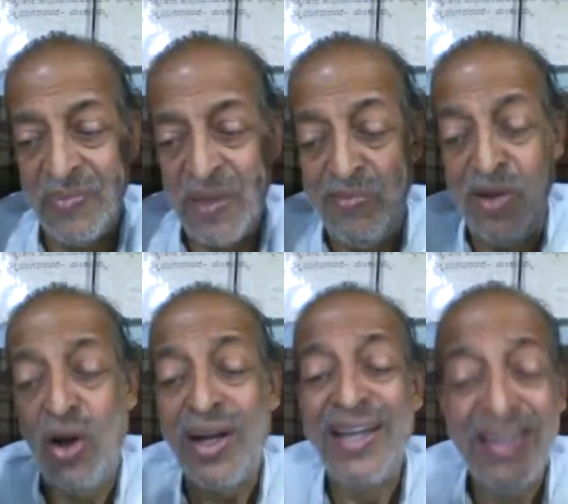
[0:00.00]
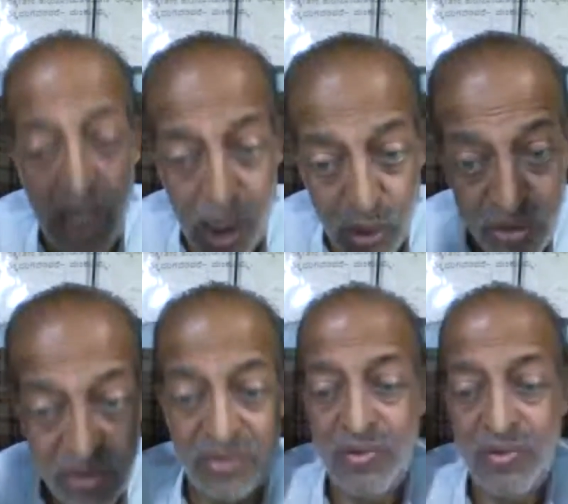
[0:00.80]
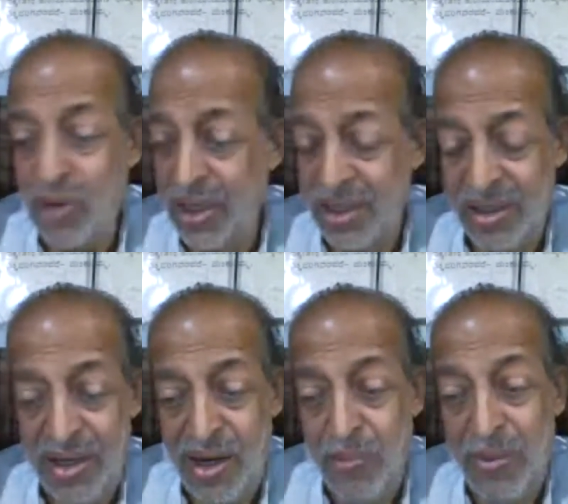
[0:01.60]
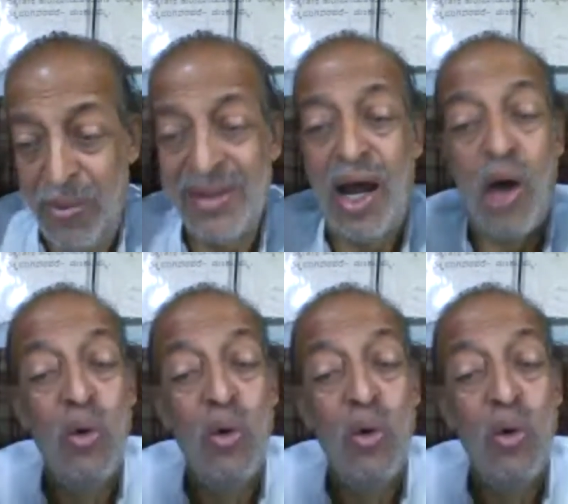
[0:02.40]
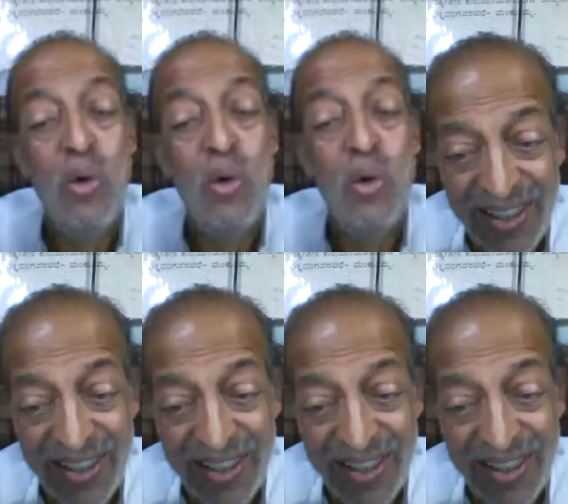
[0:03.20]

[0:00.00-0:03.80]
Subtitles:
We are in the house, fine, but the house is not in us.